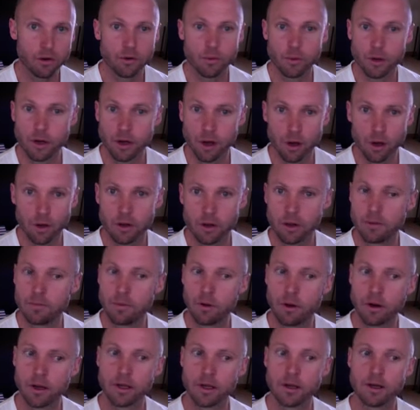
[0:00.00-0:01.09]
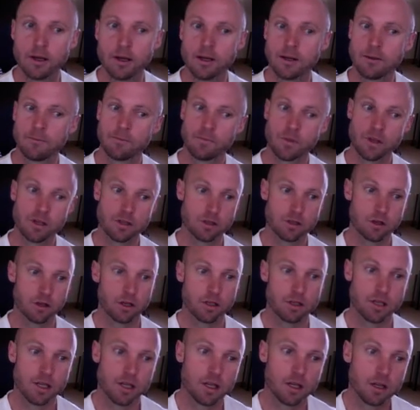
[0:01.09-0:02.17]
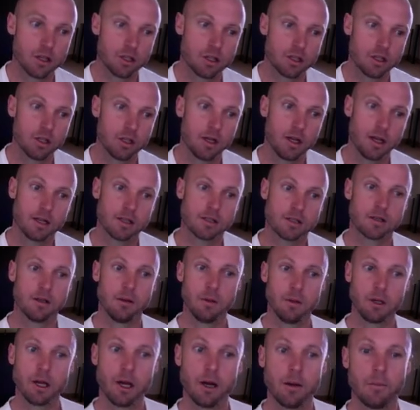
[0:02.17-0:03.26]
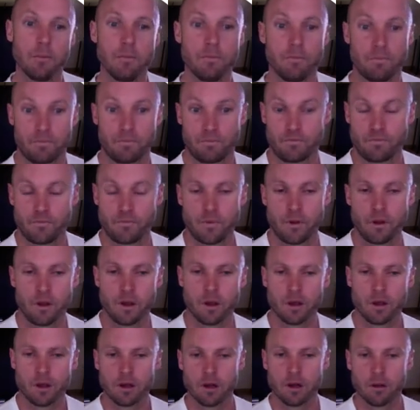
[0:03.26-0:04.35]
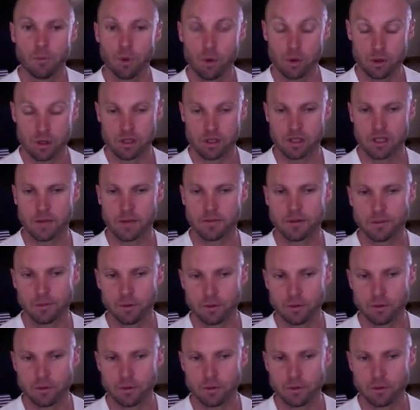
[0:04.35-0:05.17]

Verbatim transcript: we know in the body is going to decondition and it's going to become more susceptible